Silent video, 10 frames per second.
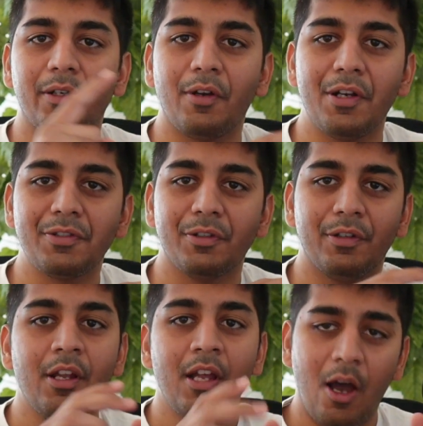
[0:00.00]
raw
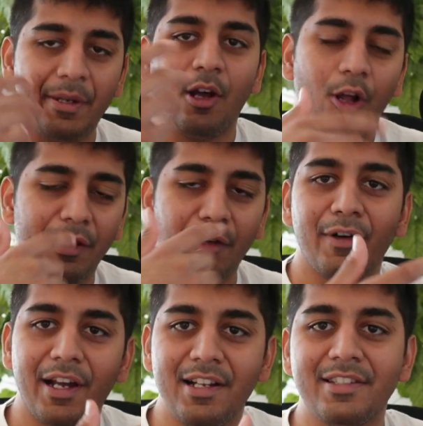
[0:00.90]
zone, I mean all the
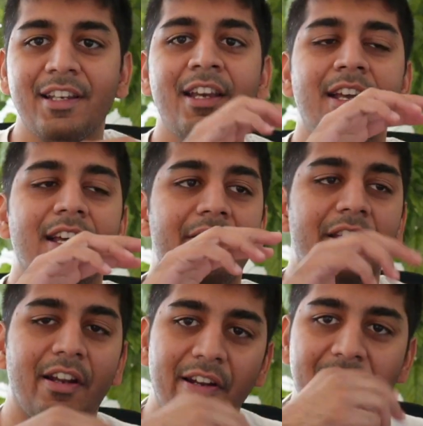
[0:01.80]
files
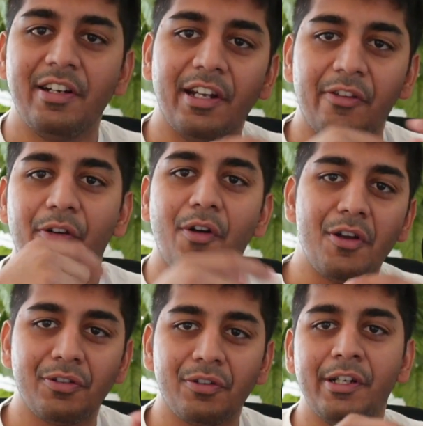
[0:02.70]
that are inserting in the
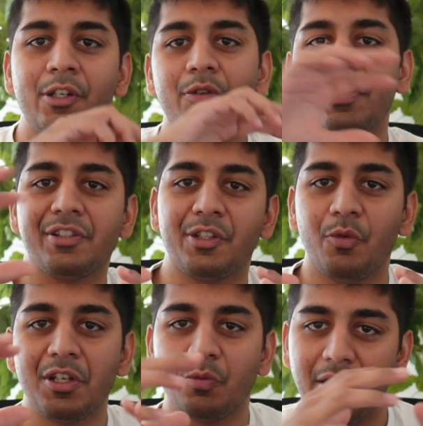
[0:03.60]
raw zone into an
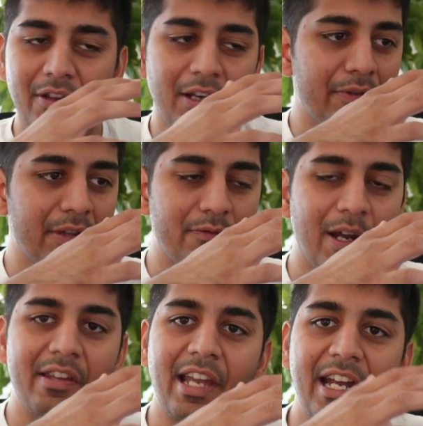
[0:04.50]
SQS
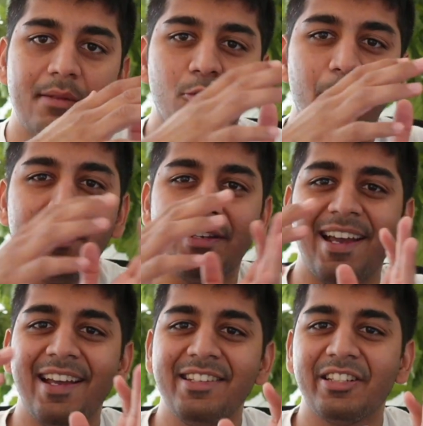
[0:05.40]
where the items will be
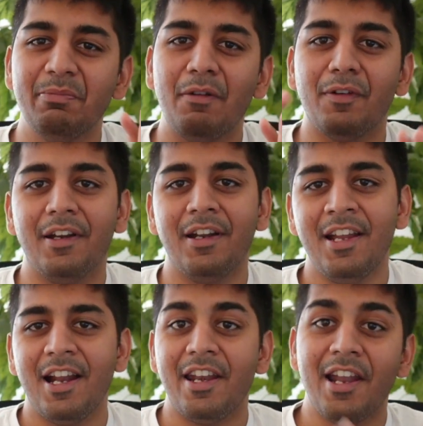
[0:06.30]
nicely buffered.
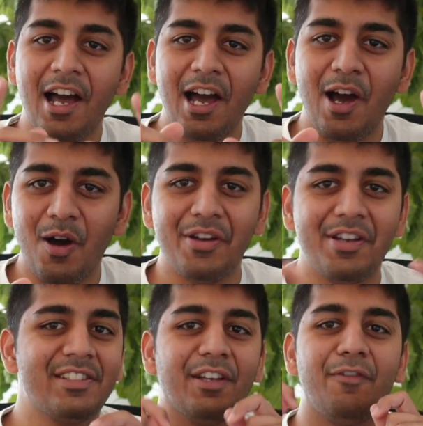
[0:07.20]
Now
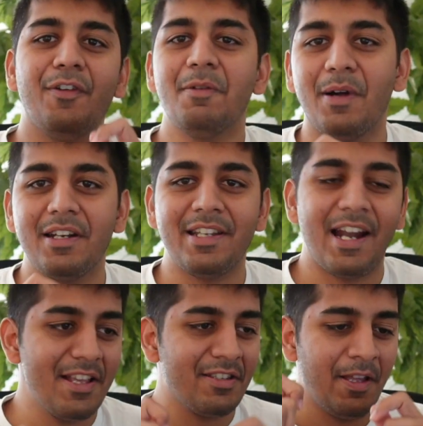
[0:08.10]
is the fun part,
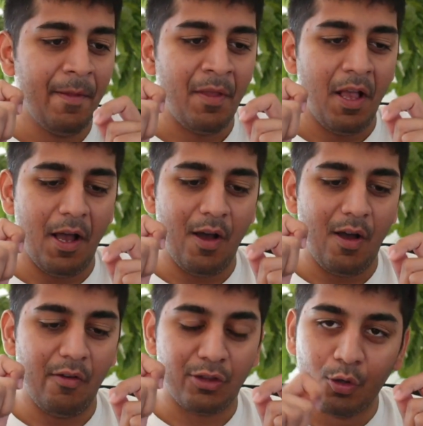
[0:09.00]
that is
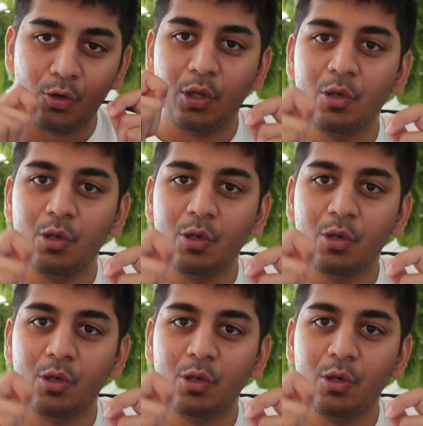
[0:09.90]
through glue